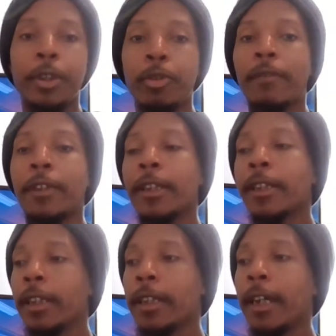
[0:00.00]
do
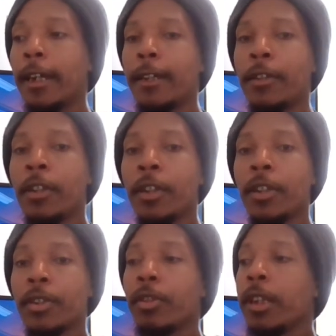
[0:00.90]
everything he can
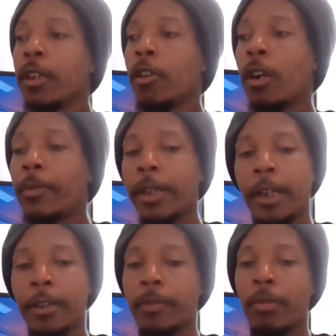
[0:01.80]
so he can go up
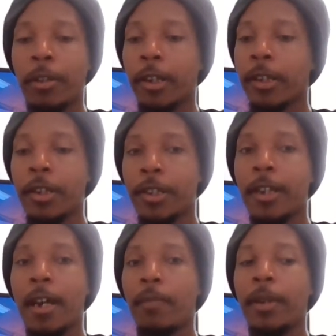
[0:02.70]
there and his brother could
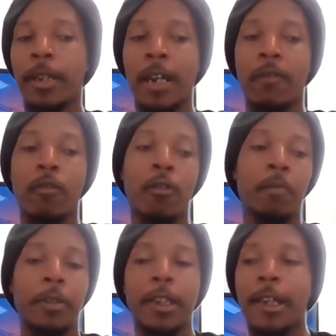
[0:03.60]
just not be in that
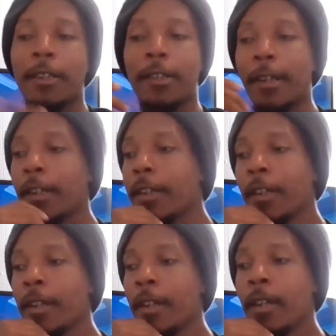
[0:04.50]
room. But Chad is
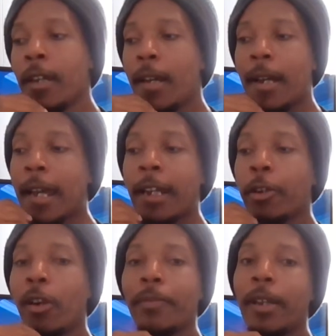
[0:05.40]
like, I
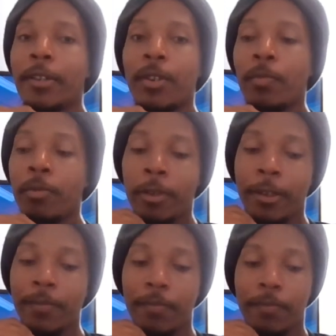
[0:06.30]
gotta go up there at some
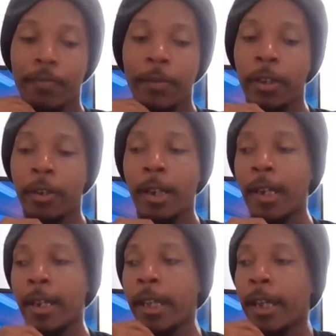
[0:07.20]
point.
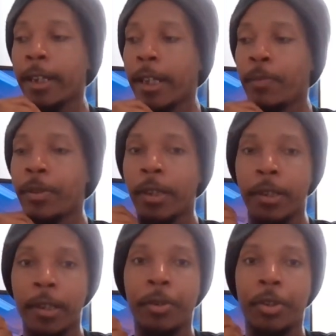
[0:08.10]
I can't keep sitting
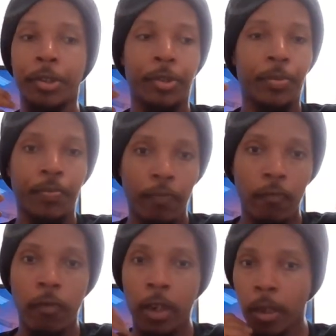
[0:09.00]
up there just
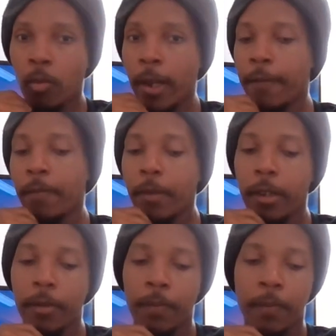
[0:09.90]
running away from it.